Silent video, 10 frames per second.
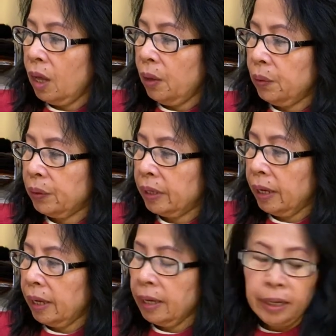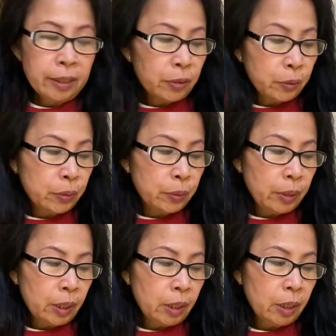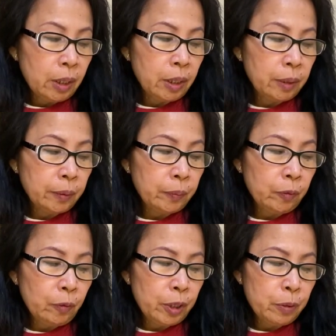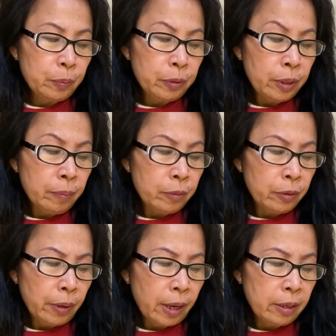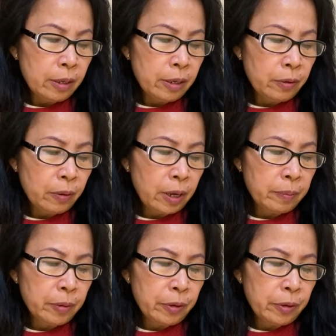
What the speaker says: Okay, so when you put them together, you have